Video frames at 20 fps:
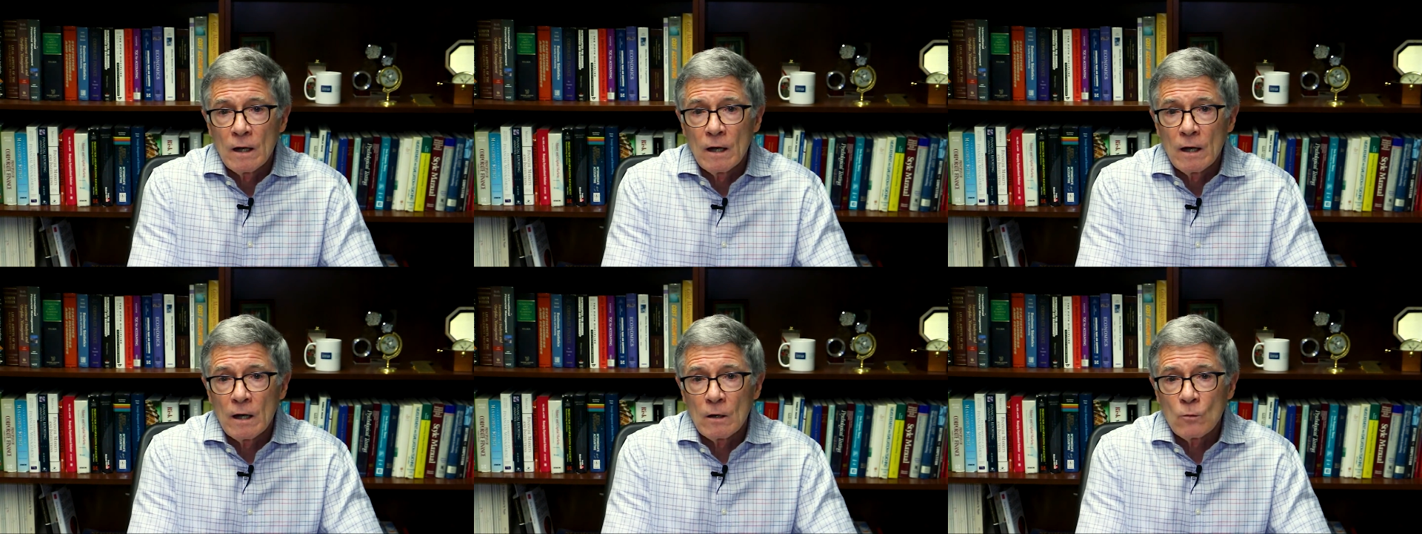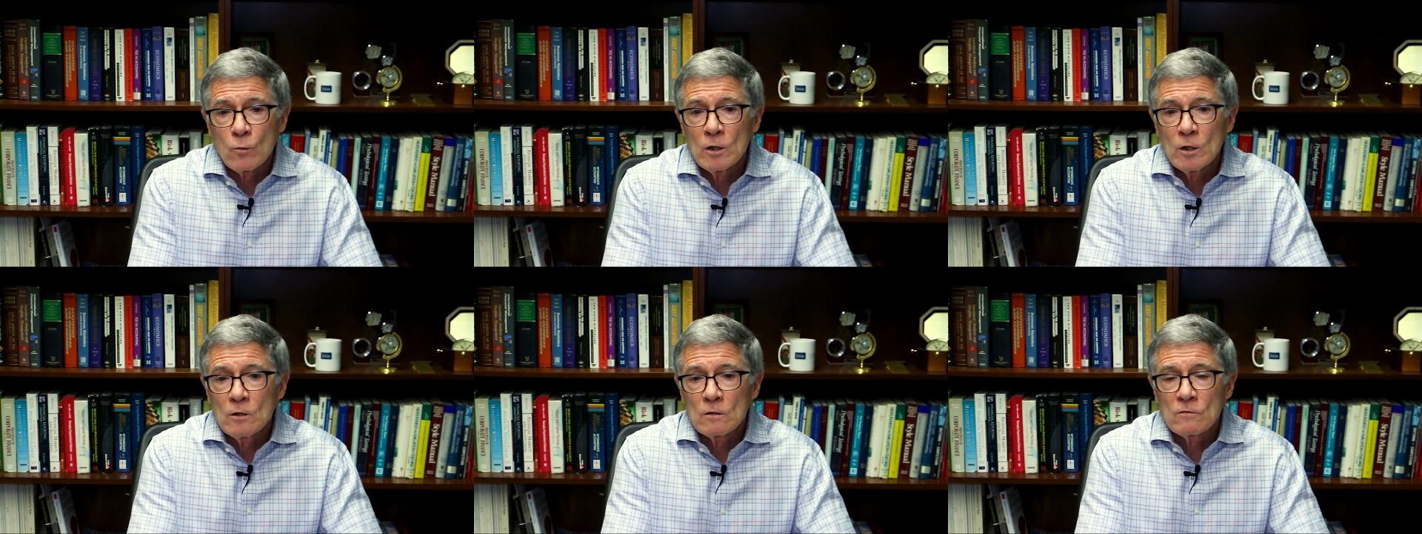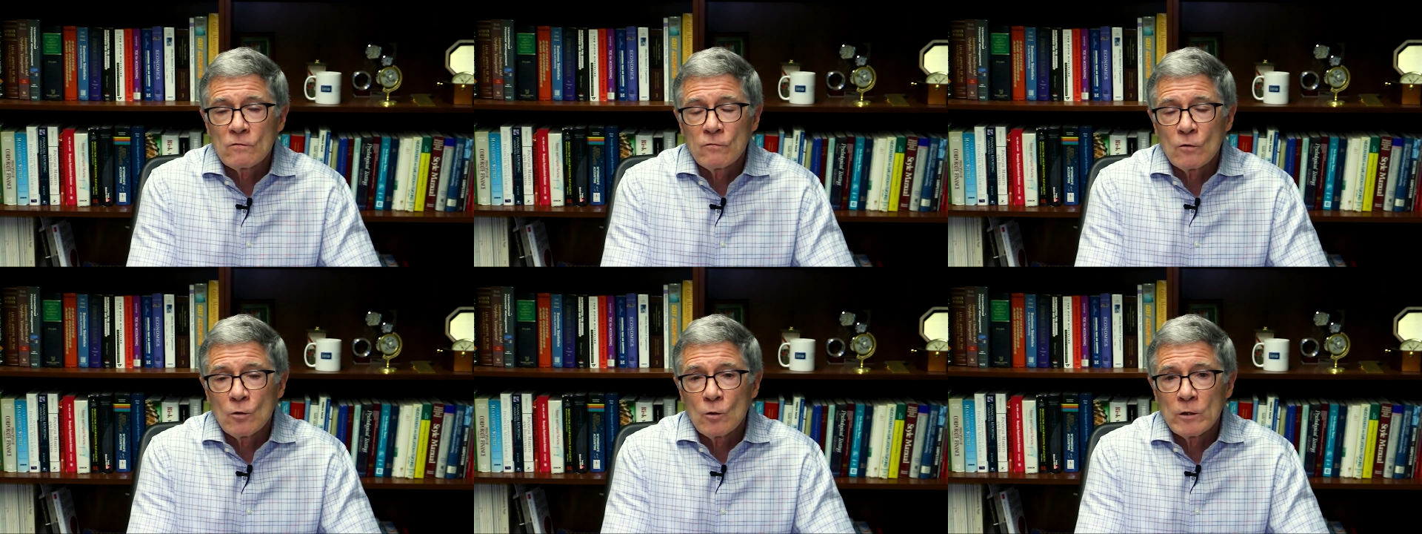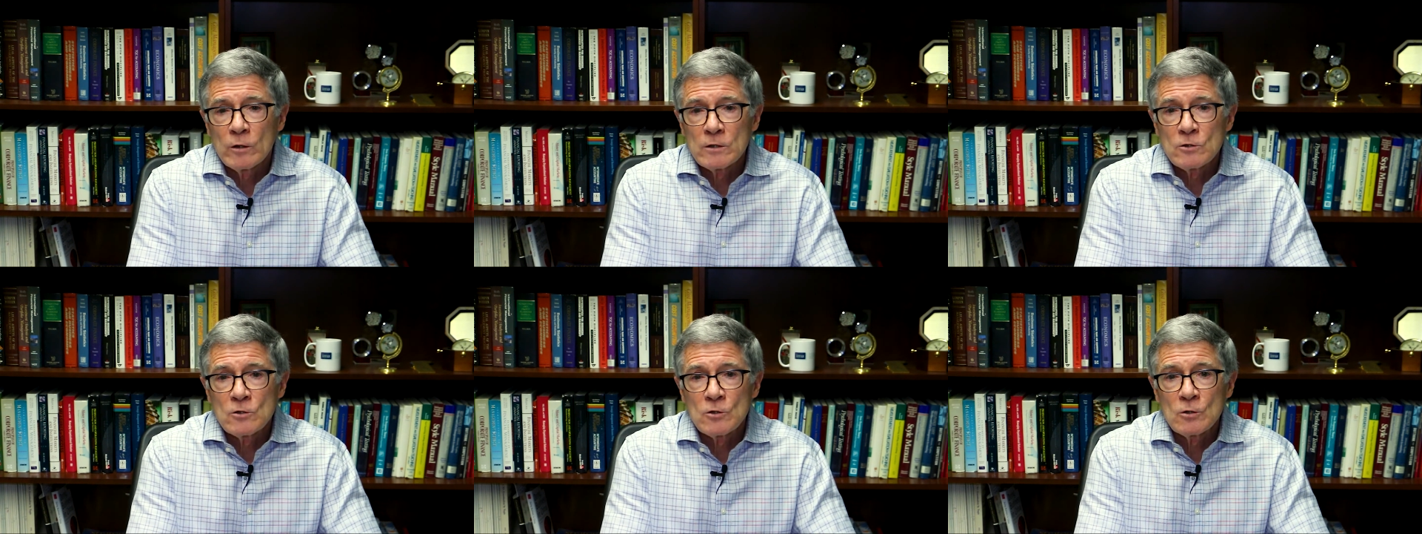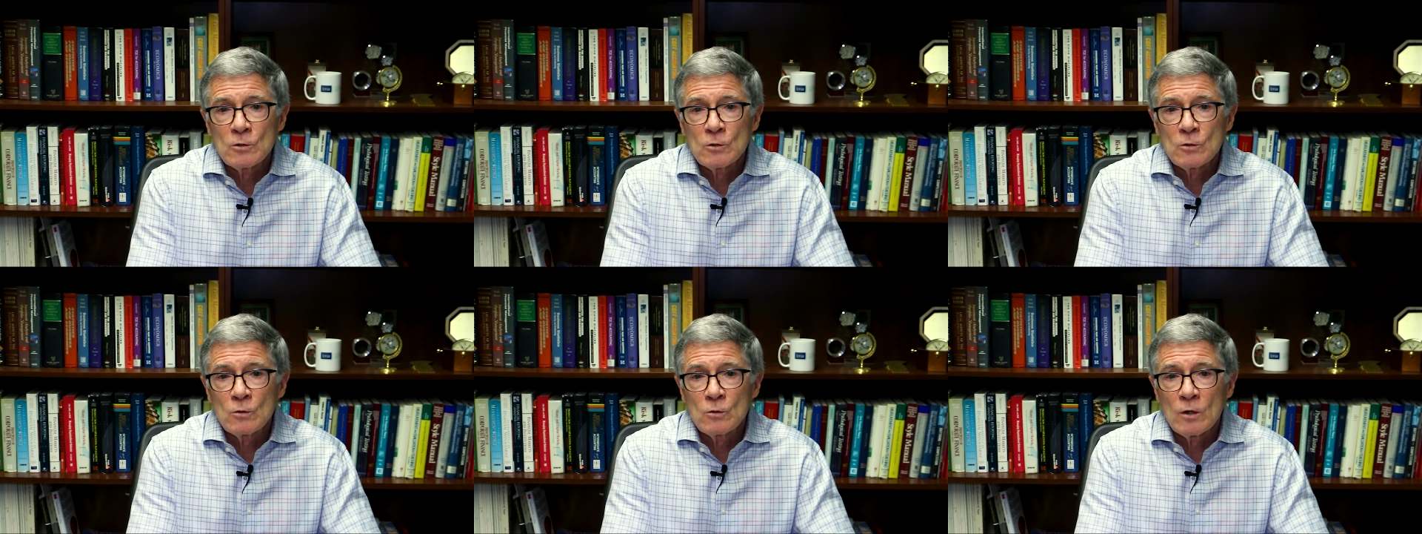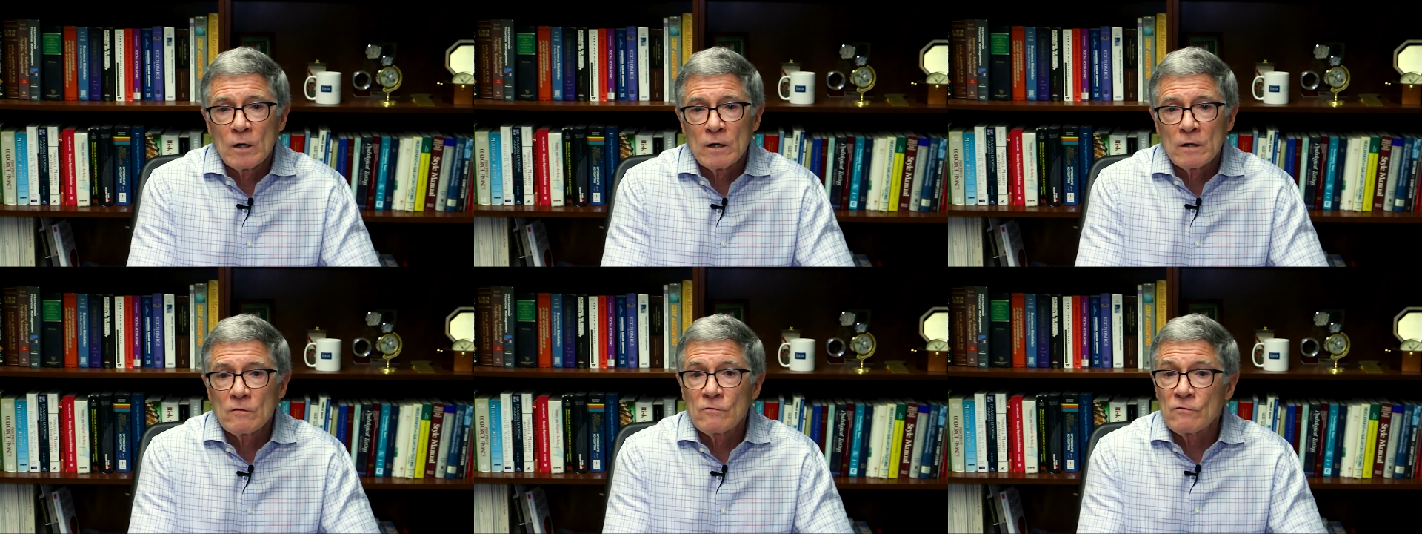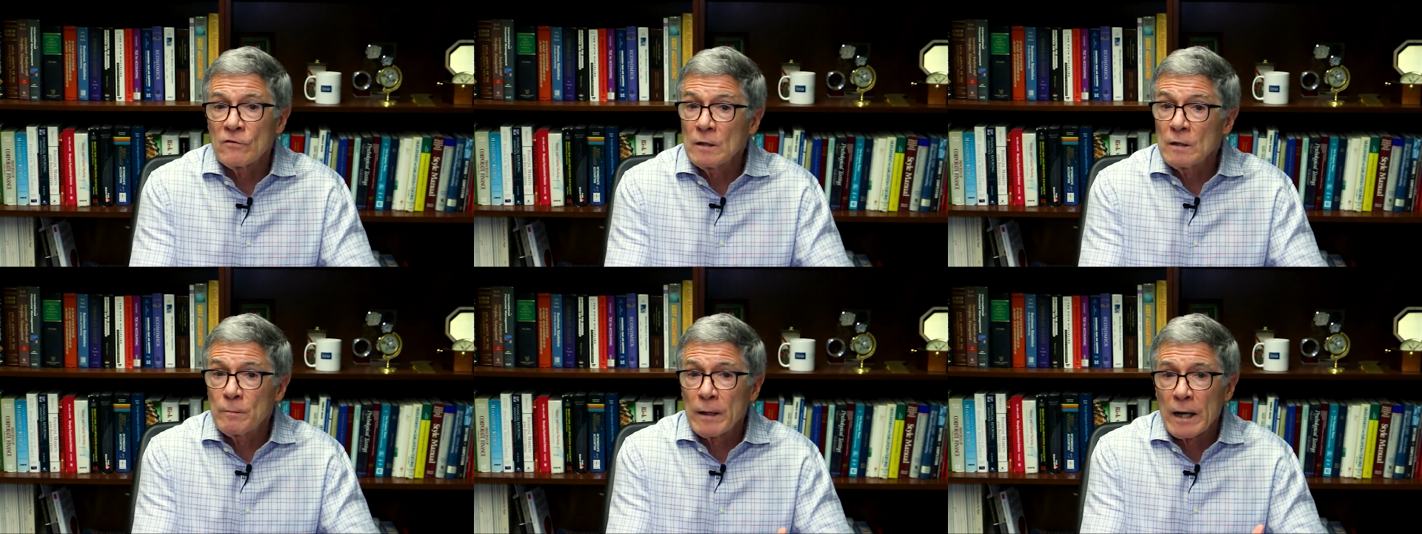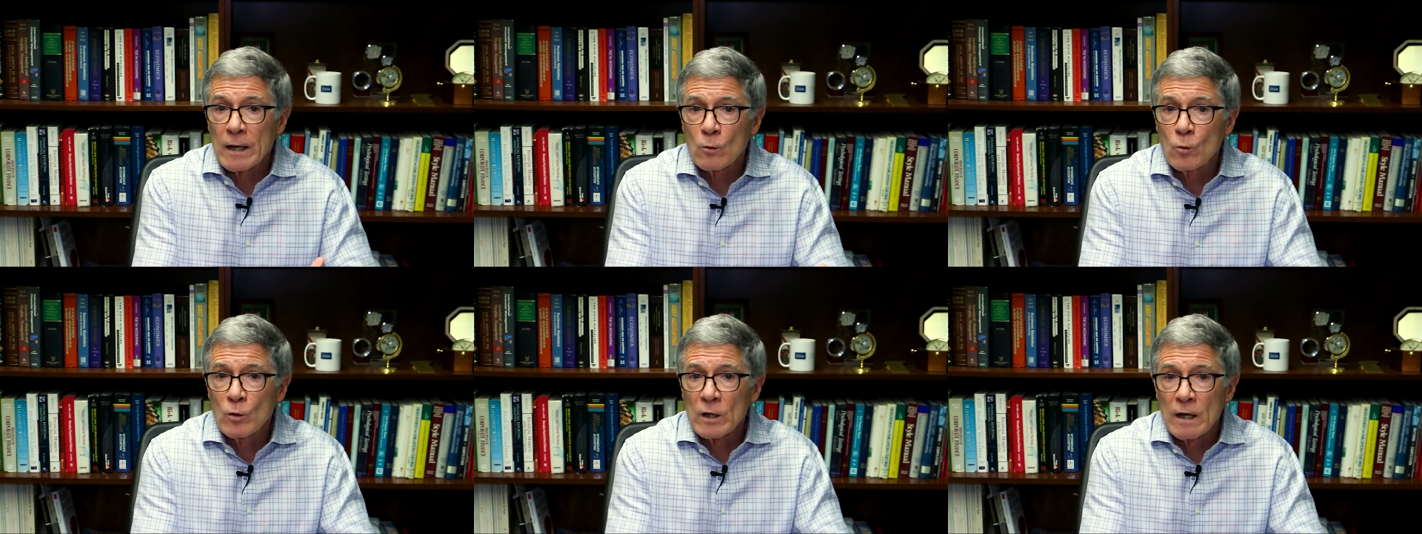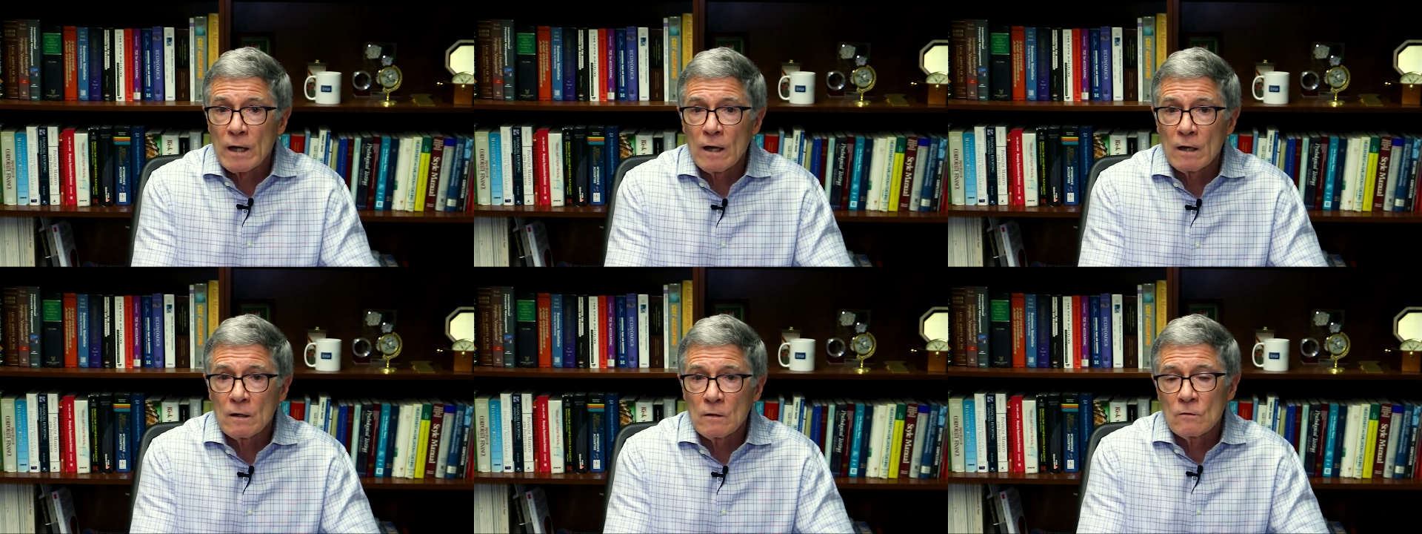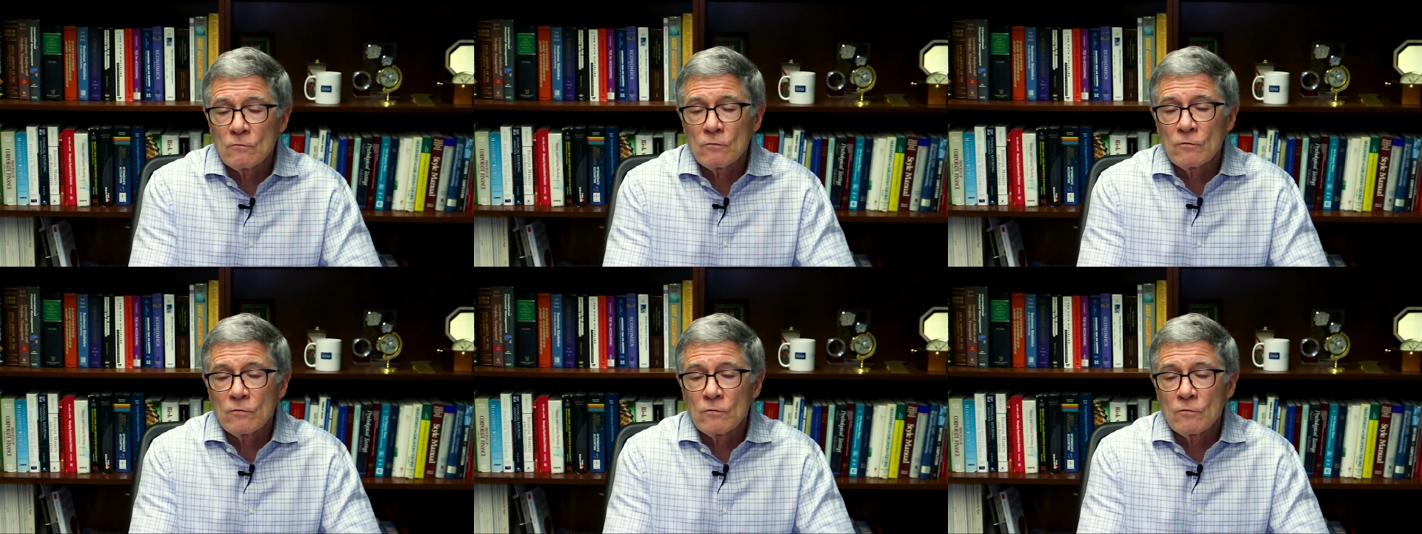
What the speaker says: And we look forward to the feedback we get